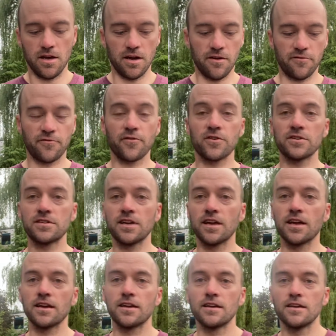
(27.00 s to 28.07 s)
first
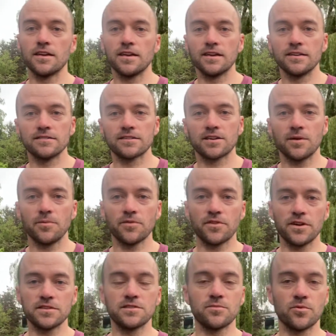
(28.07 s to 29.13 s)
thing is a couple
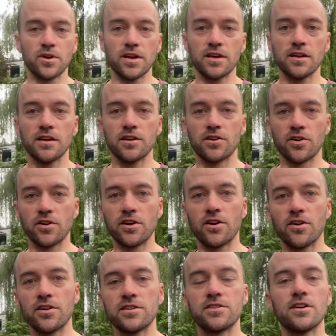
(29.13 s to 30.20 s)
things to bring. Gertie
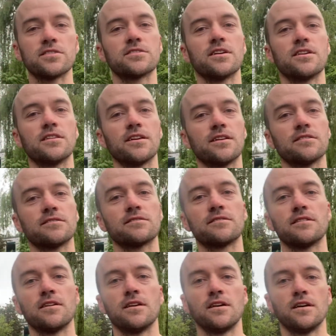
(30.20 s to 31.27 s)
already touched on this.
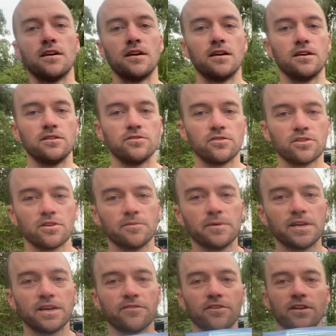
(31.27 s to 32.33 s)
You're going to be
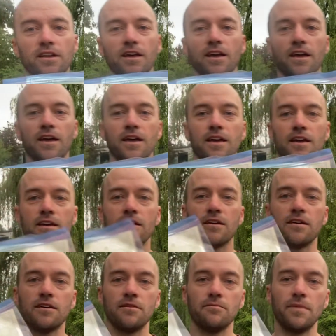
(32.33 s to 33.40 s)
given a
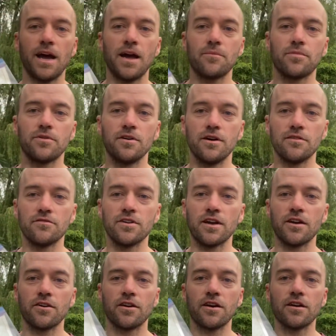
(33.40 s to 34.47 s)
map of the
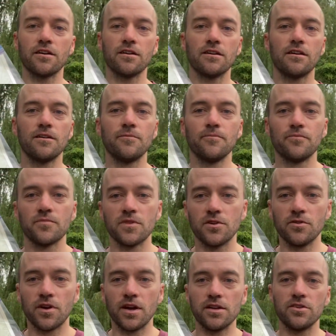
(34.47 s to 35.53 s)
area, you
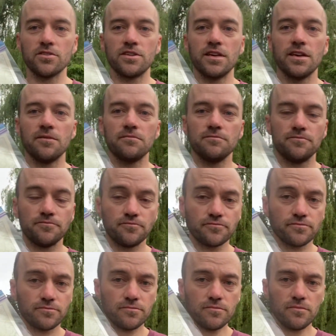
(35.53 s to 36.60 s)
and your team,
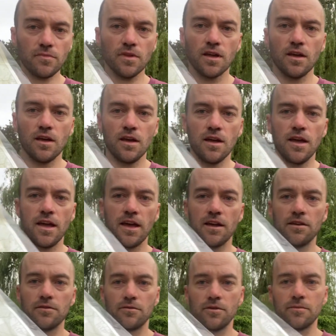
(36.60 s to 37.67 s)
and
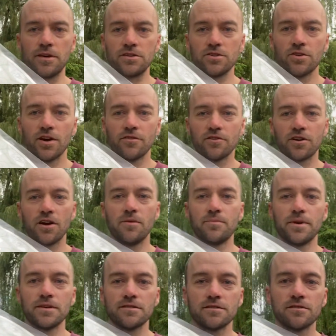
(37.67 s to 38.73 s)
you want to make sure you have a
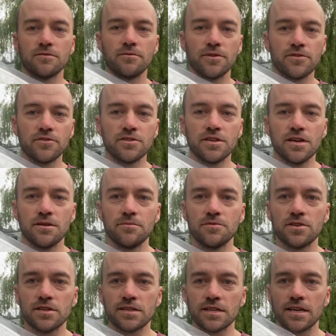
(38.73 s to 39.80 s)
compass with your team
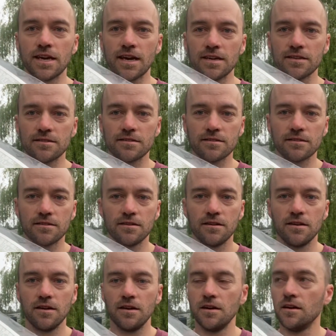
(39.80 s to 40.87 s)
just in case.
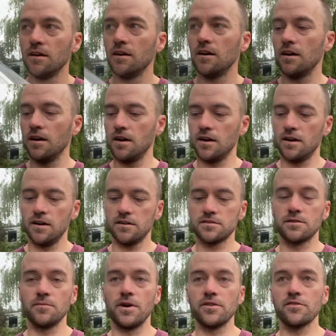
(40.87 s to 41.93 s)

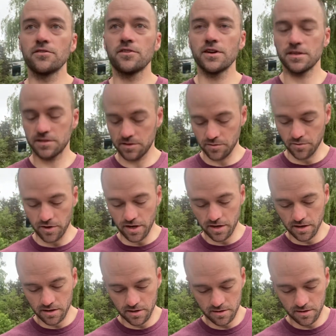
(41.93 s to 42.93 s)
Some other things to bring: